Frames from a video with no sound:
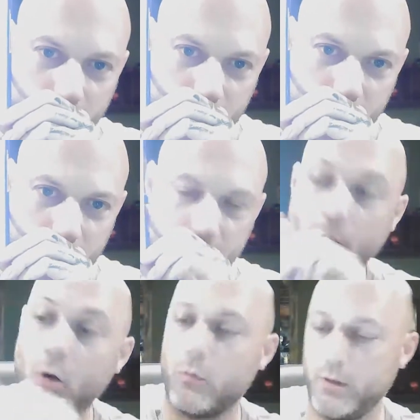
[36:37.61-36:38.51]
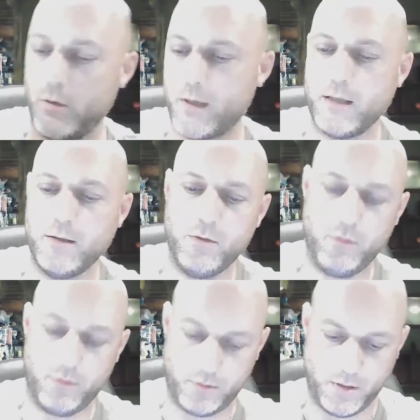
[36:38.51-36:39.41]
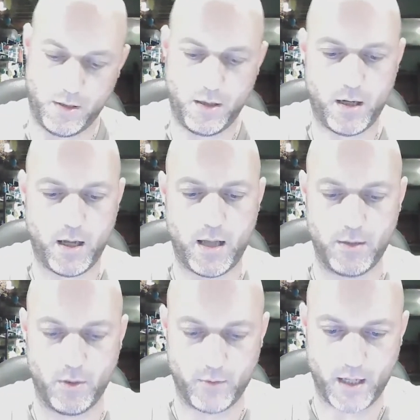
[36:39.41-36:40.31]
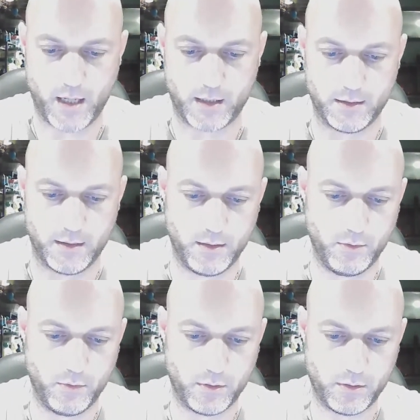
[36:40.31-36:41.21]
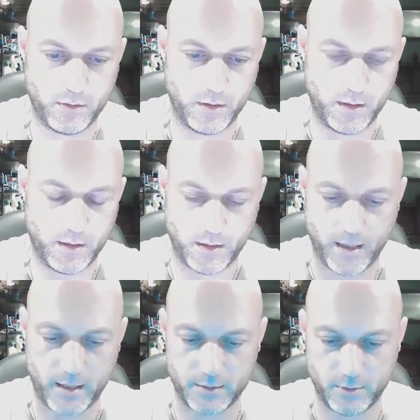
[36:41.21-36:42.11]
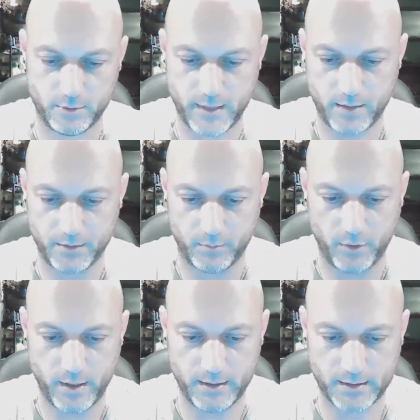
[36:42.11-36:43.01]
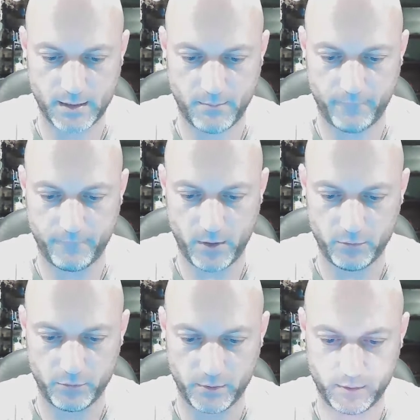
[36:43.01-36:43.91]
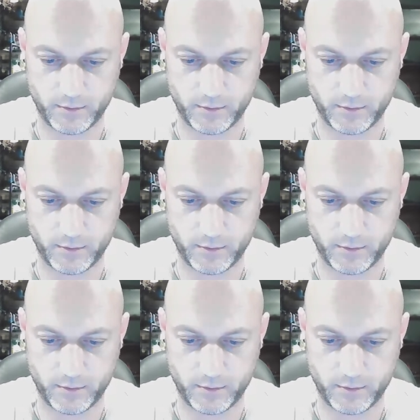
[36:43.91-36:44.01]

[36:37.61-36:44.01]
Jeez. Oh, you know what I can do? I know what I can do. I could turn down the brightness on my phone.